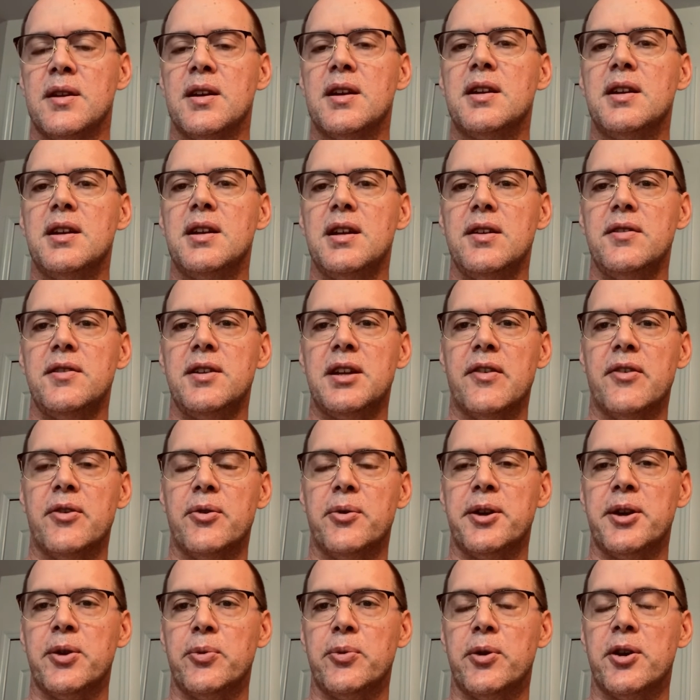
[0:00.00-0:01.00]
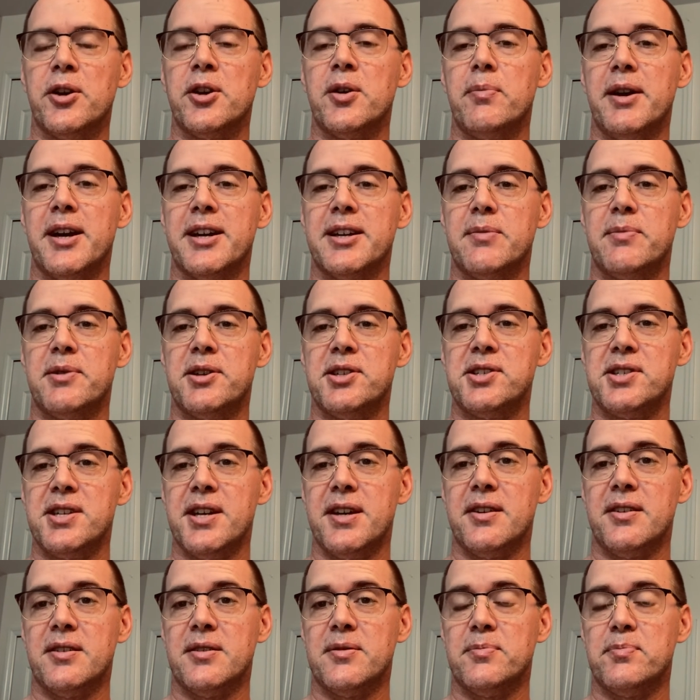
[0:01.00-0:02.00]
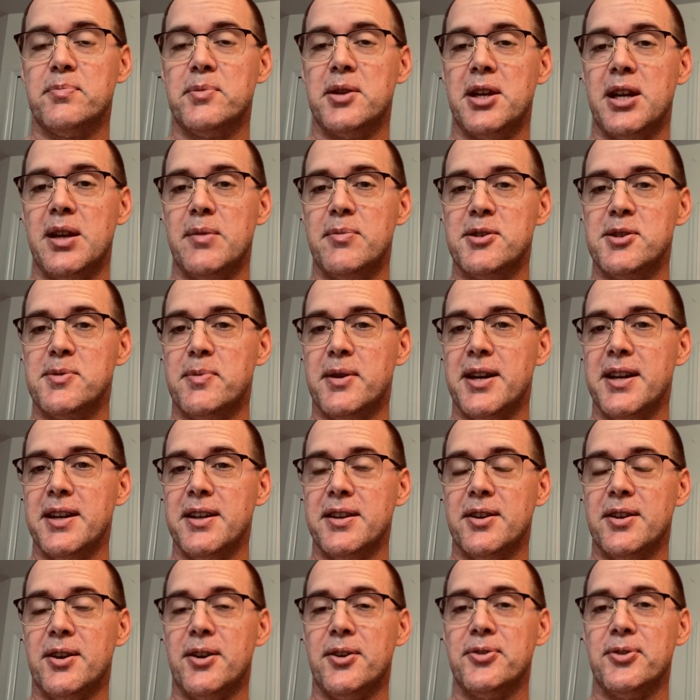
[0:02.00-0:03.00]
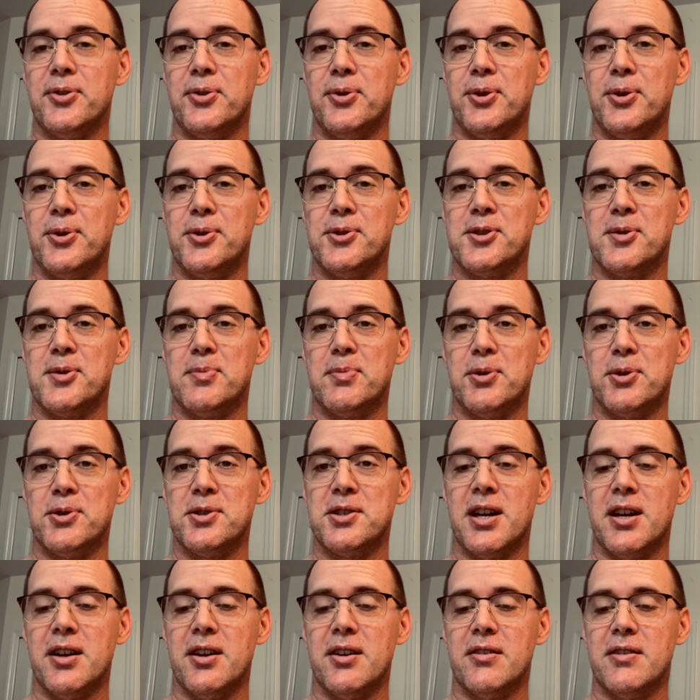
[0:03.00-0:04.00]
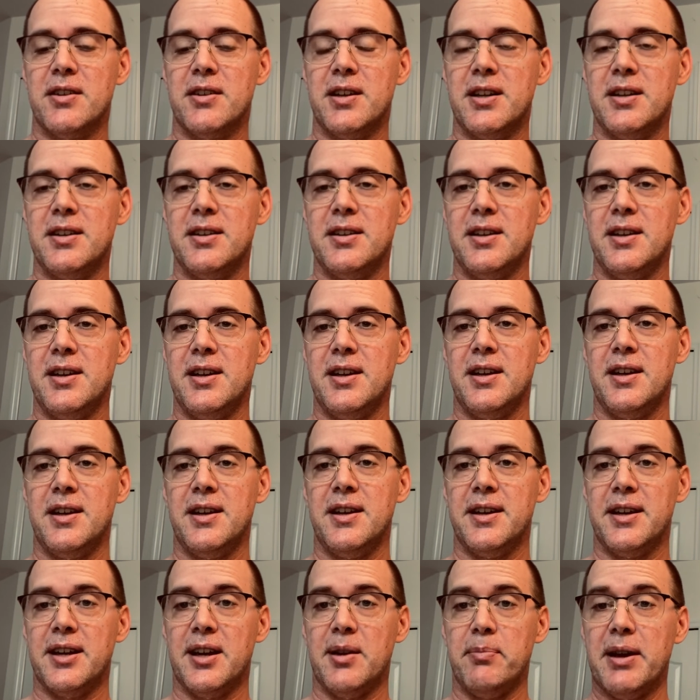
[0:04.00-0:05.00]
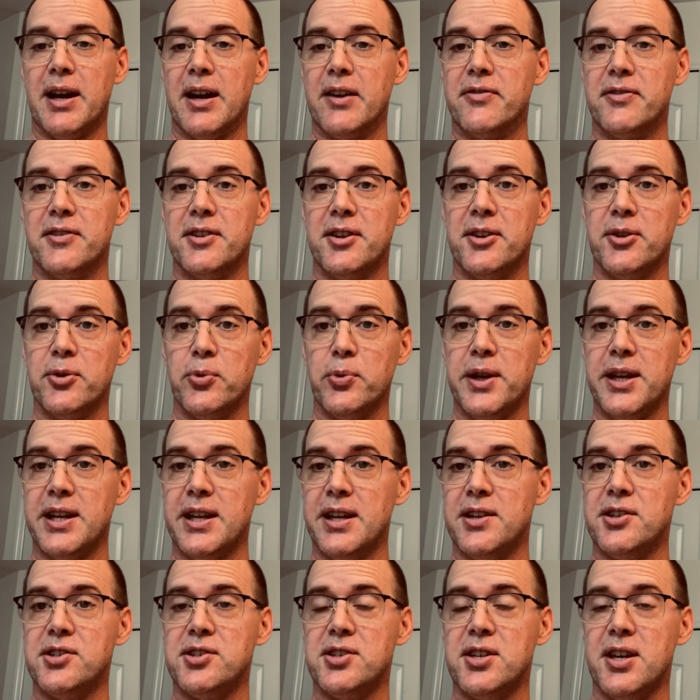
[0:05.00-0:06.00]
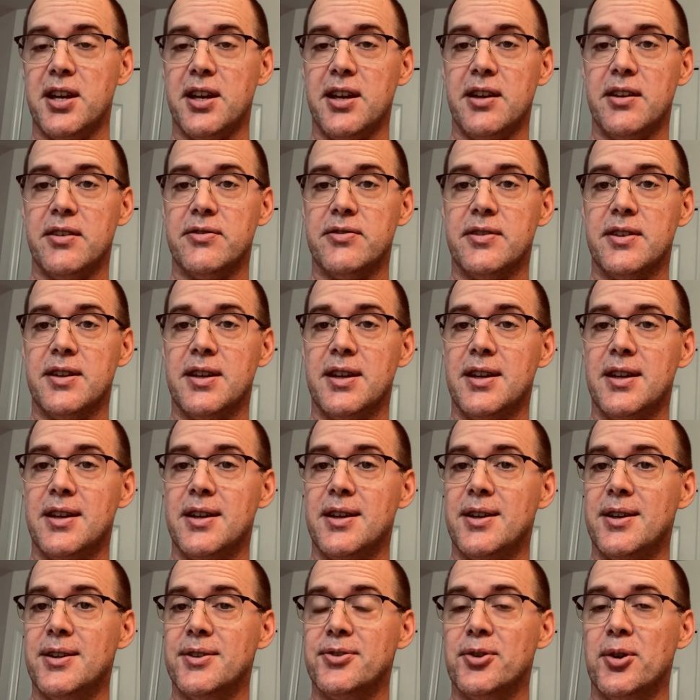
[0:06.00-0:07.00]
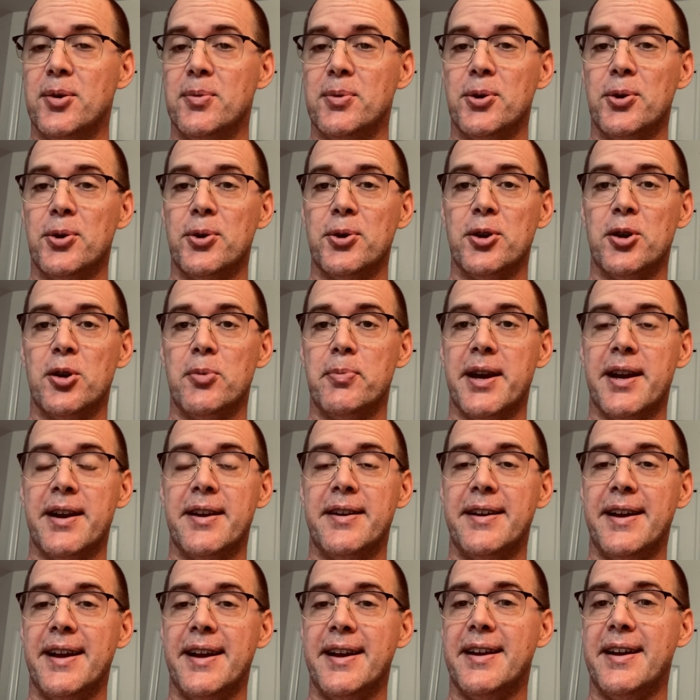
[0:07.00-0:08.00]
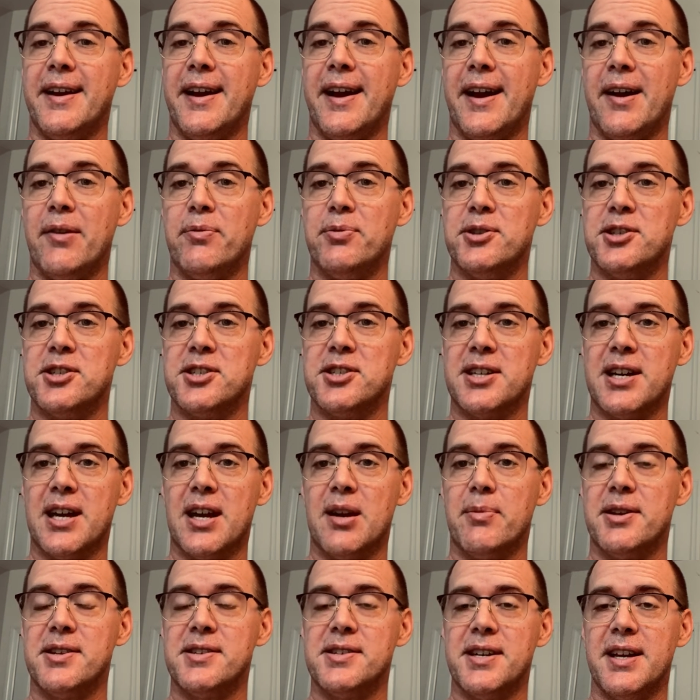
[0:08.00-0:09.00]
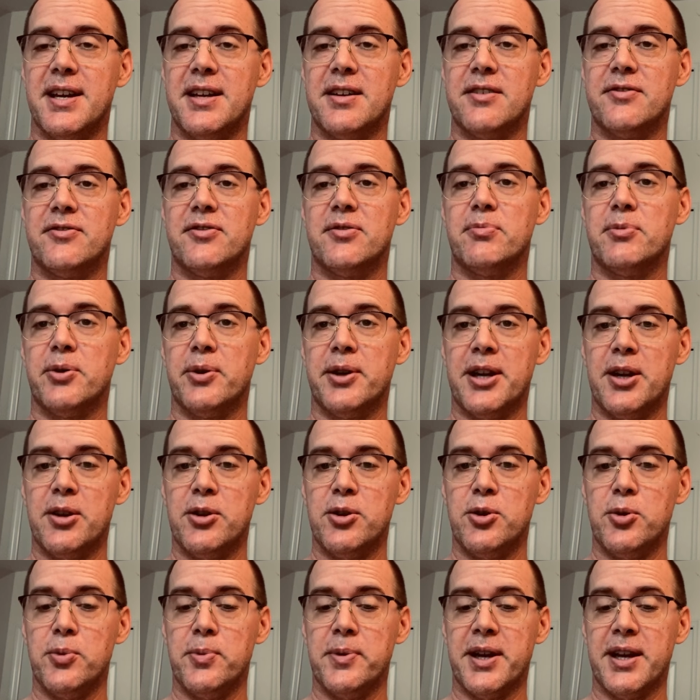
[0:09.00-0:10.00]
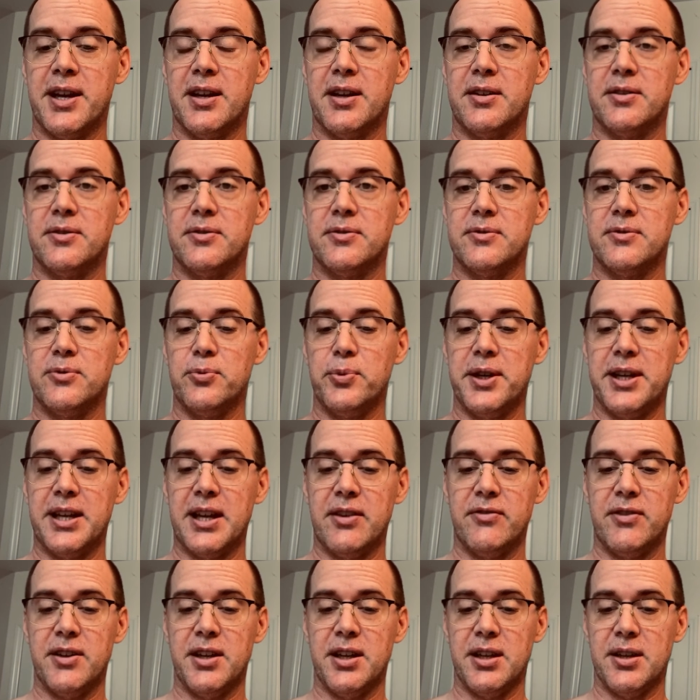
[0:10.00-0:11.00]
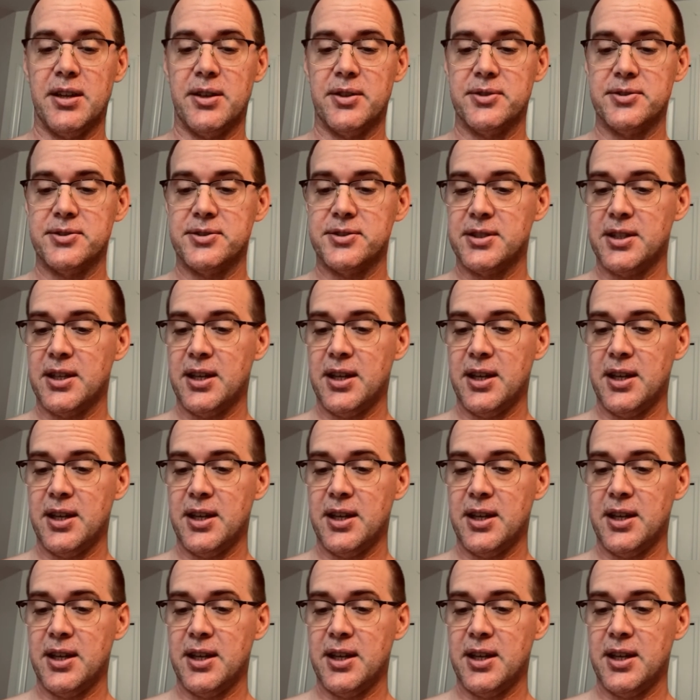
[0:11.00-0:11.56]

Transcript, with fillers: Good evening everyone and welcome back to my channel. My name is Mike, also known as the Bowtie RN, and I'm back for another weekend shave. So I'm going on about a day and a half, which is kind of my standard for when I do my uh, weekend videos.